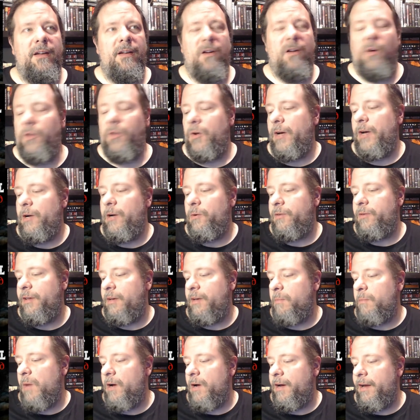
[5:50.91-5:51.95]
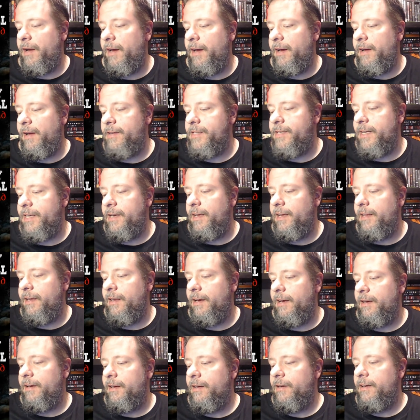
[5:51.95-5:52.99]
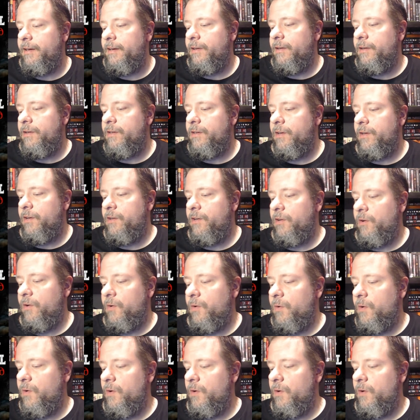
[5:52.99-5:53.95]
although I don't think marketing has anything to do